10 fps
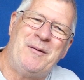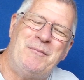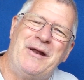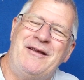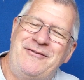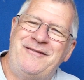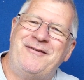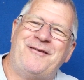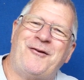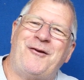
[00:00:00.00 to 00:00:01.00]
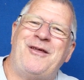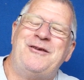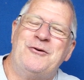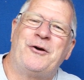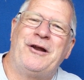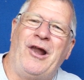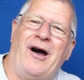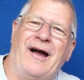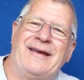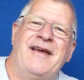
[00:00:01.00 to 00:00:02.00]
But if this is the sort of thing you're going to
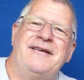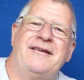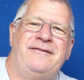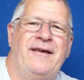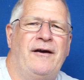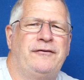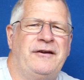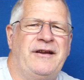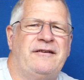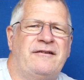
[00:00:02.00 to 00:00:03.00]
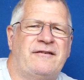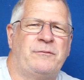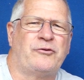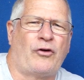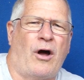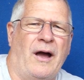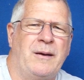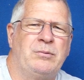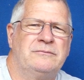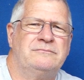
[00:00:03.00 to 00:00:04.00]
like, you definitely need to
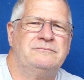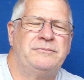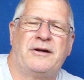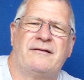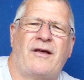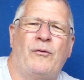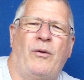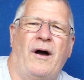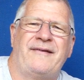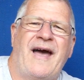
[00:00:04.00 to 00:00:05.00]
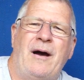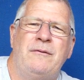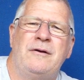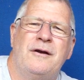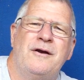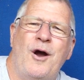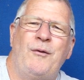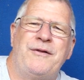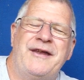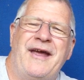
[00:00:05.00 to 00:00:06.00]
subscribe, because otherwise how are you going to know
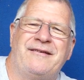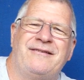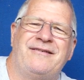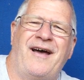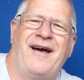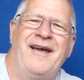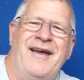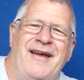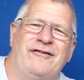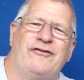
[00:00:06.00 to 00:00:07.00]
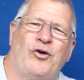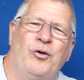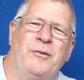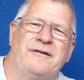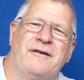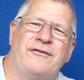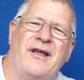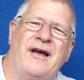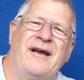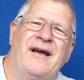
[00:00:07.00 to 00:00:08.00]
when the next instalment of
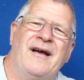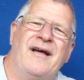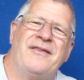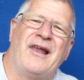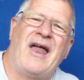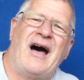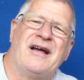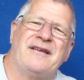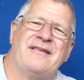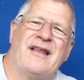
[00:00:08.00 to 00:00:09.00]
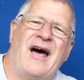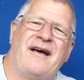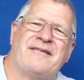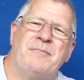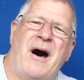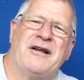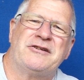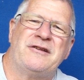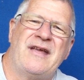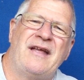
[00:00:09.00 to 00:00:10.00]
the last
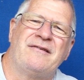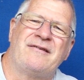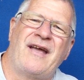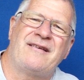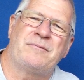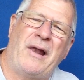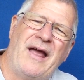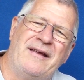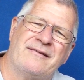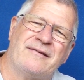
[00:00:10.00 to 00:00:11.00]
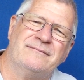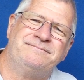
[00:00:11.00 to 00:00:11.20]
march of the Ents takes place?